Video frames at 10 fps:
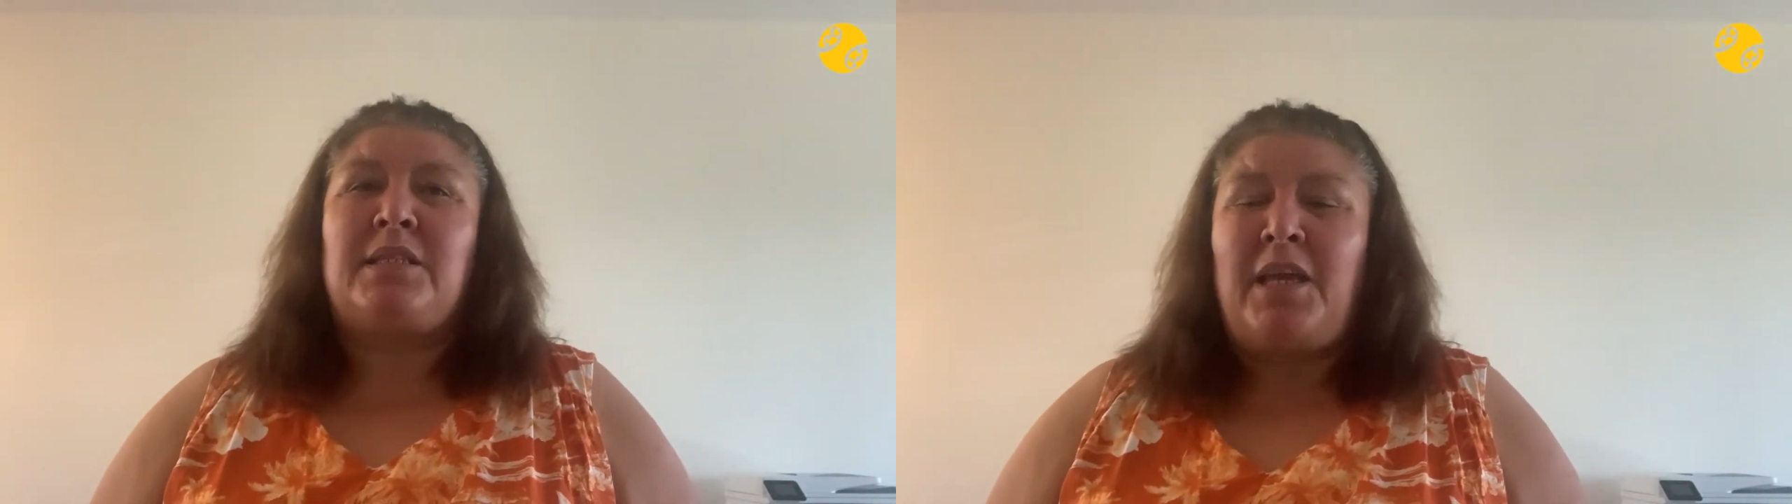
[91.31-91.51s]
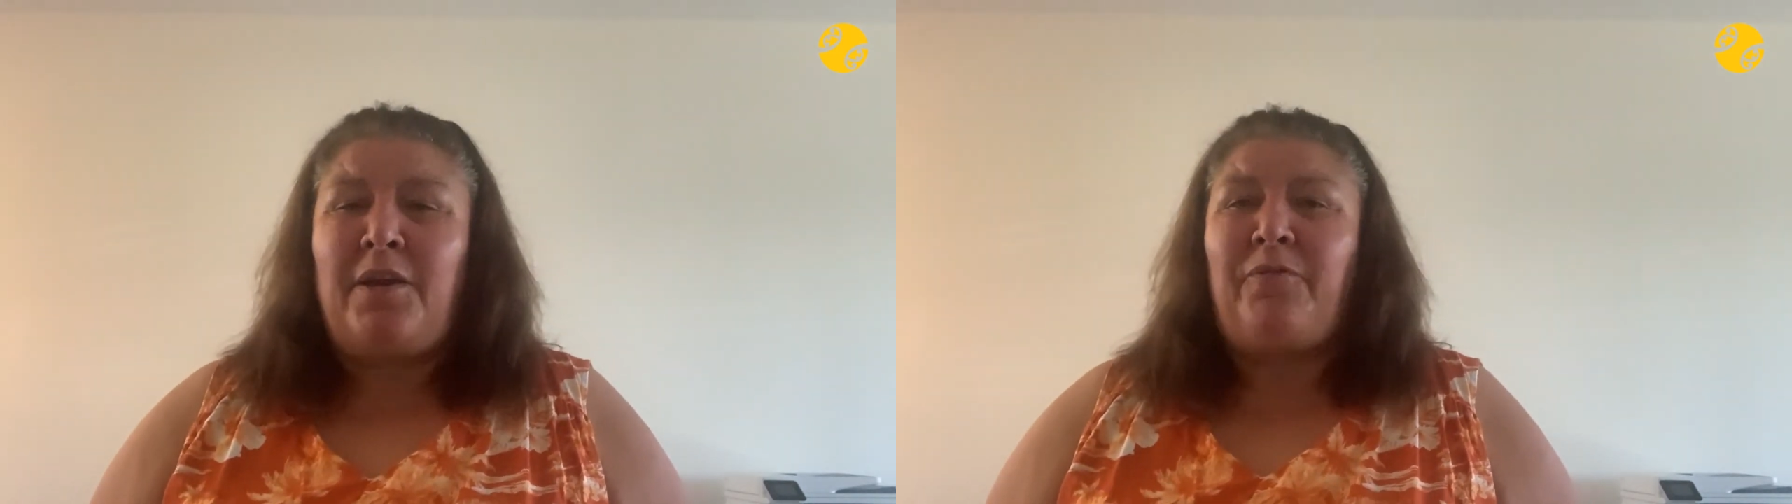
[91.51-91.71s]

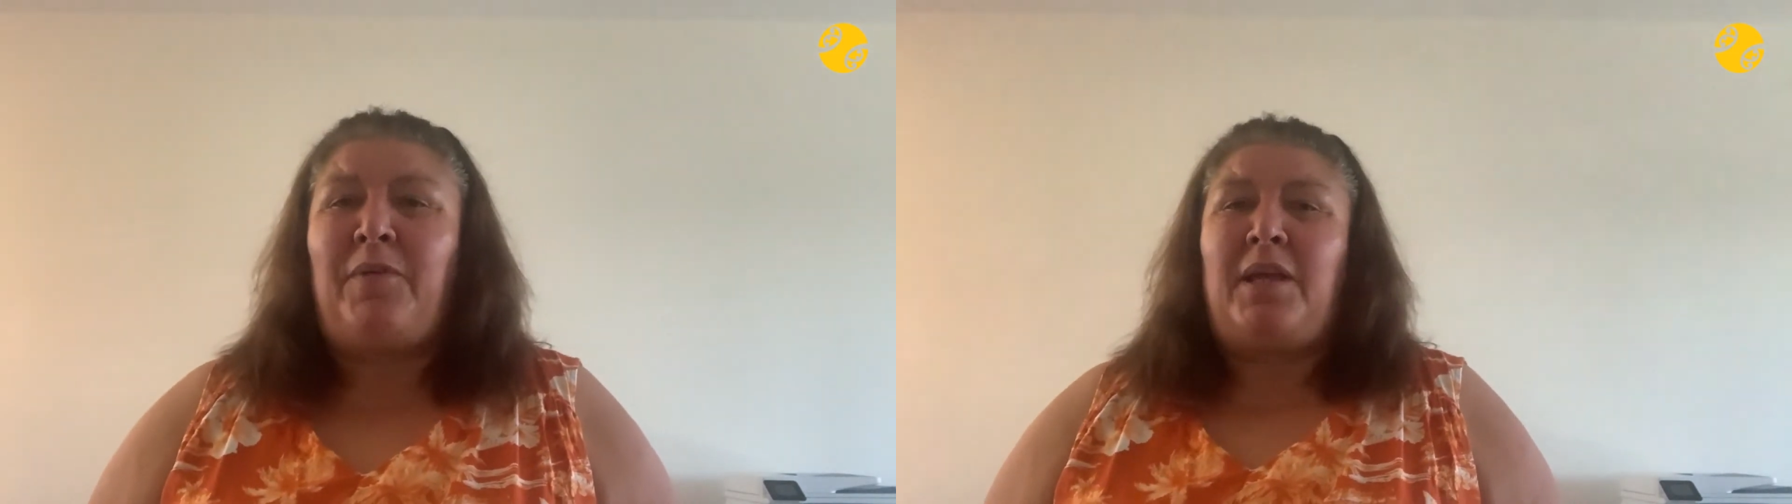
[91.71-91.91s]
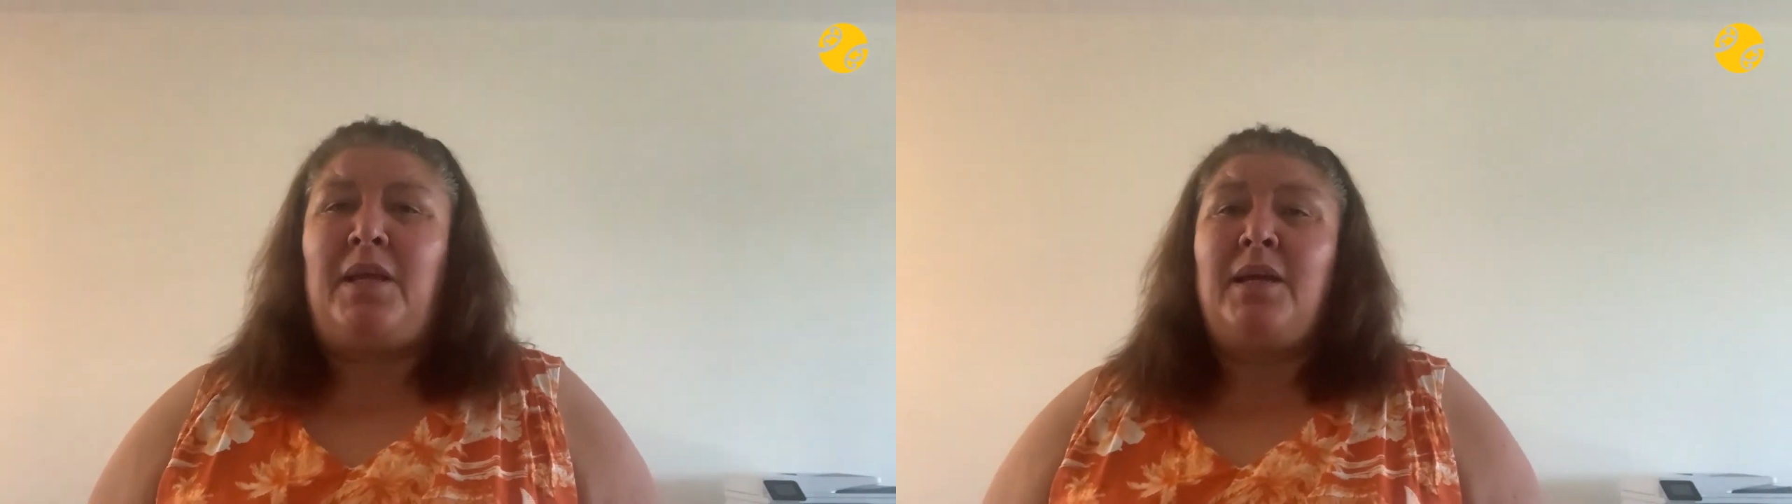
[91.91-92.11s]

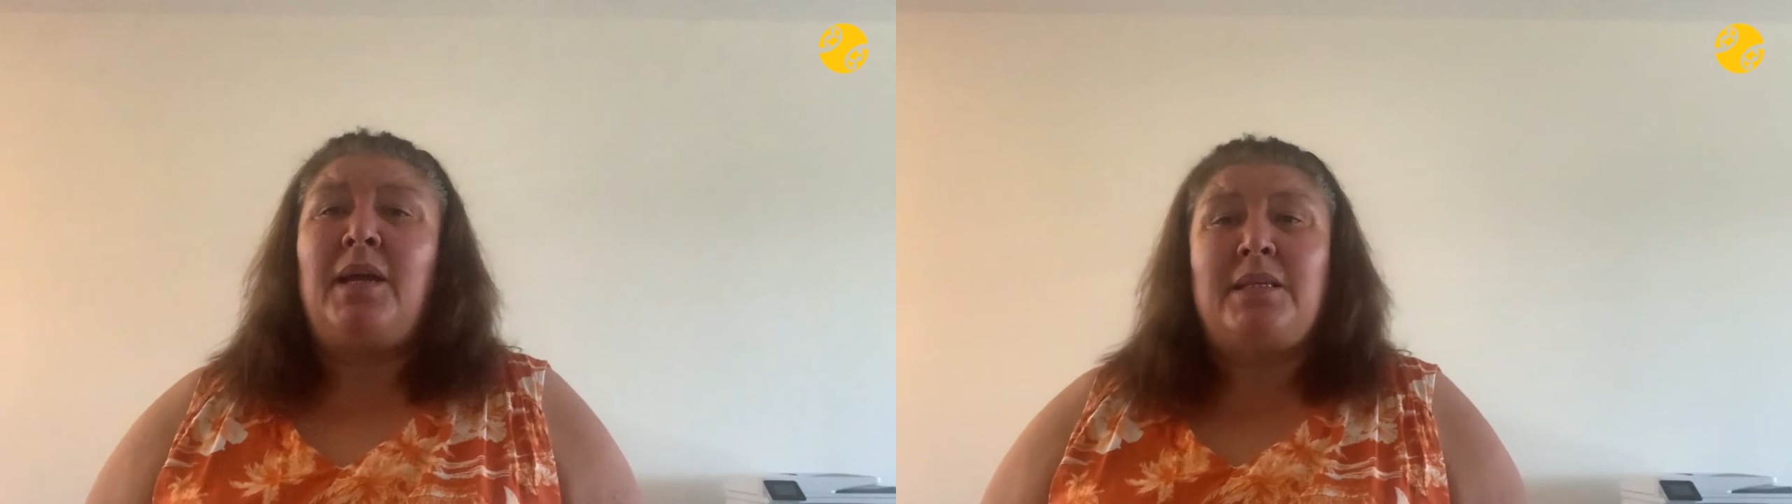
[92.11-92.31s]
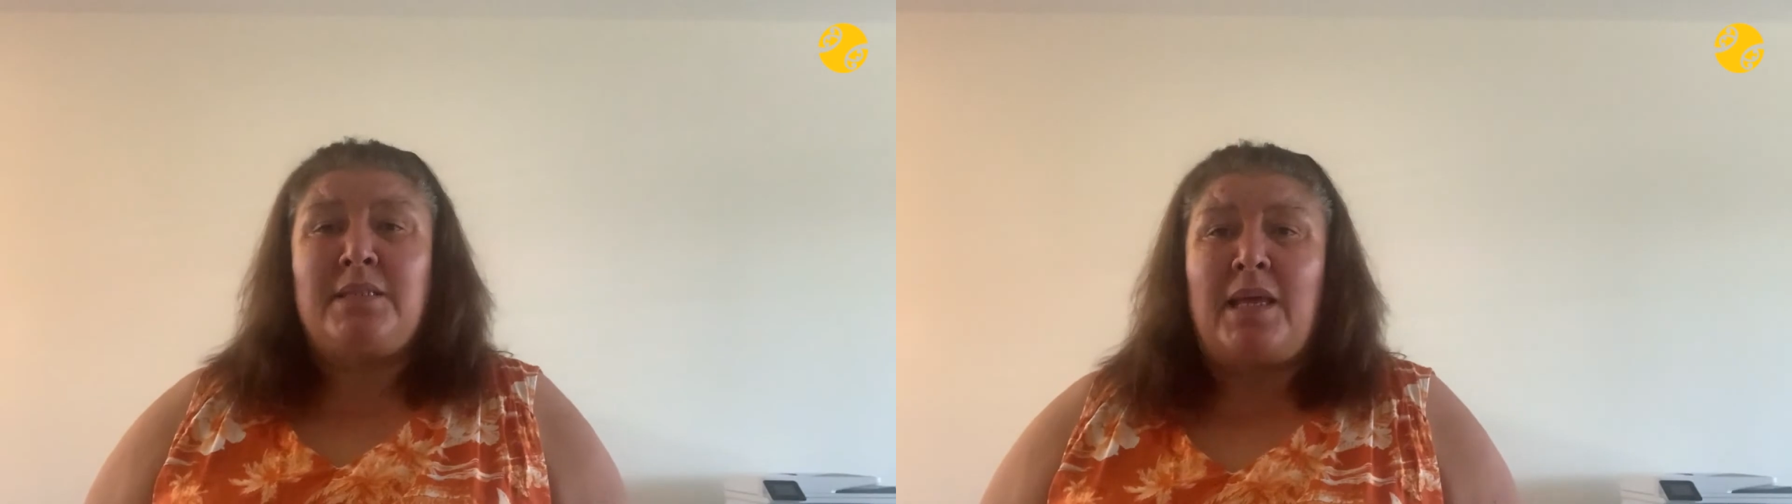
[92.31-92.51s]
carefully
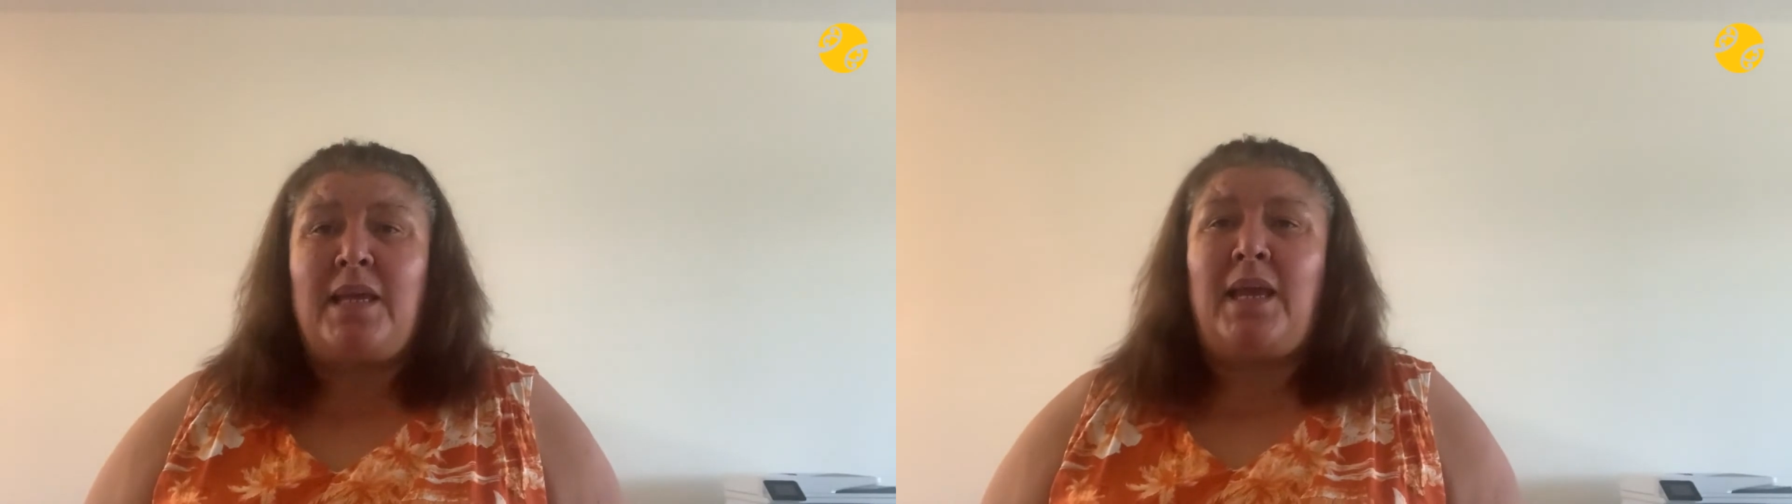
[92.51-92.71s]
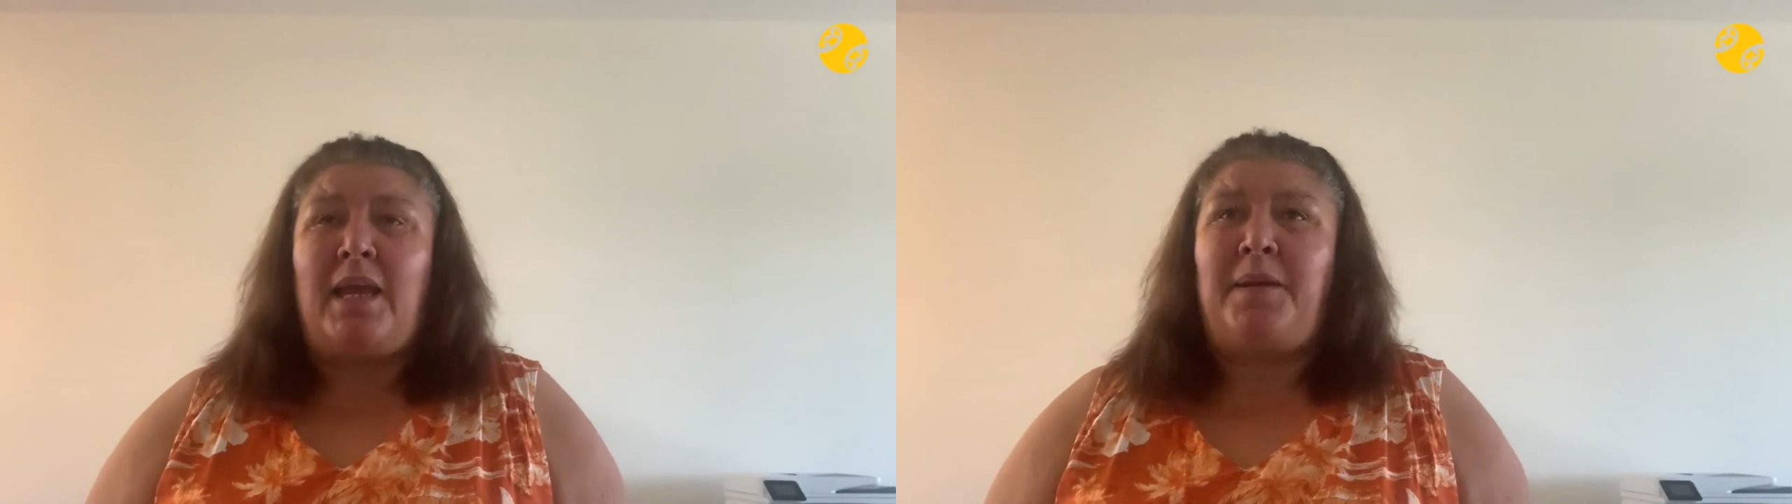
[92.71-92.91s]
as they
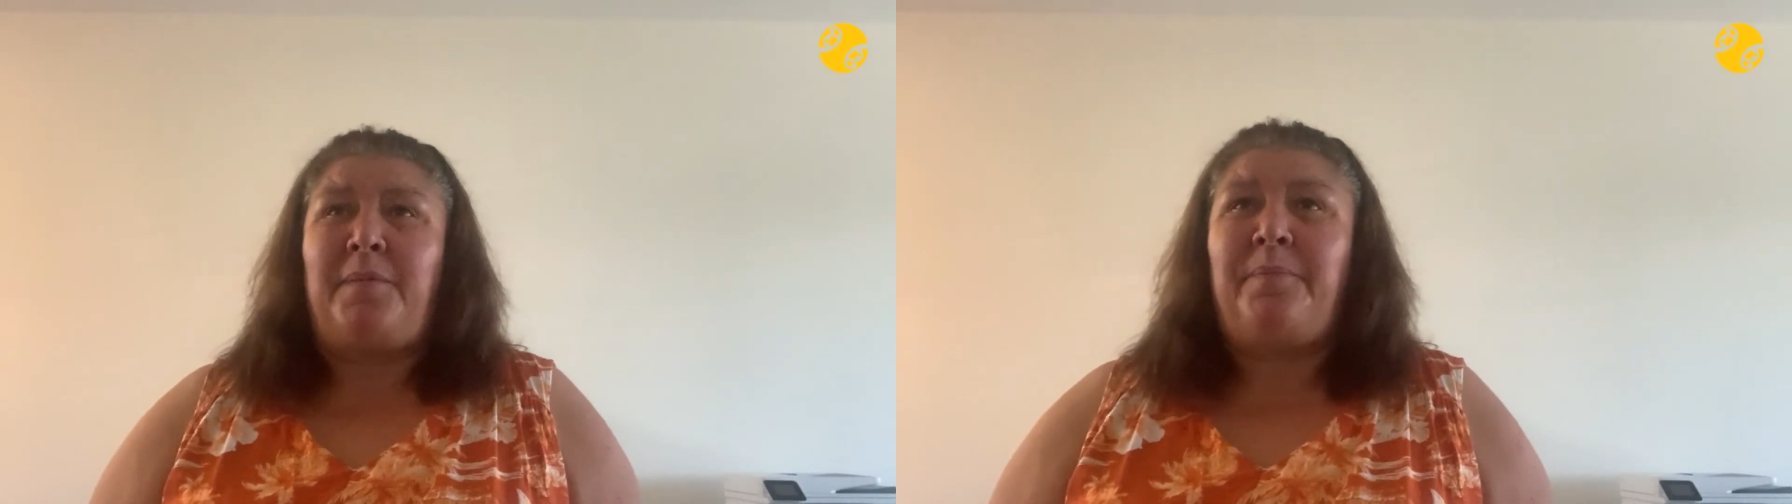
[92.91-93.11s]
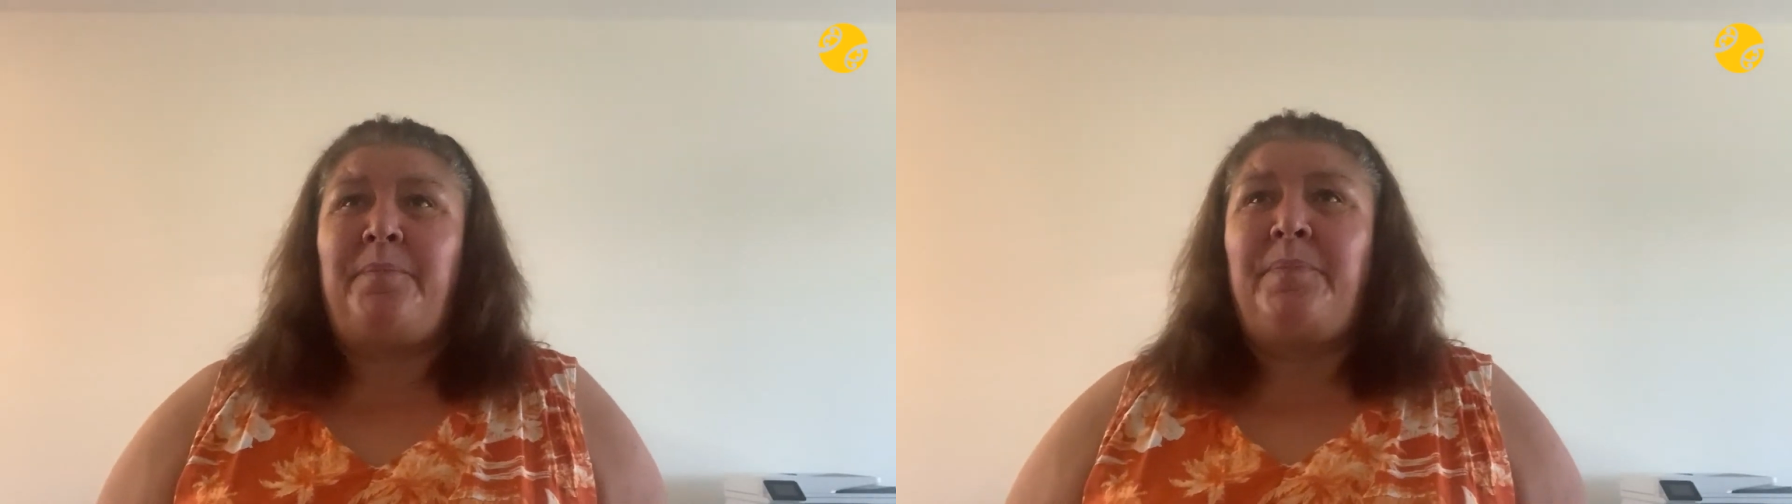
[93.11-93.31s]
can.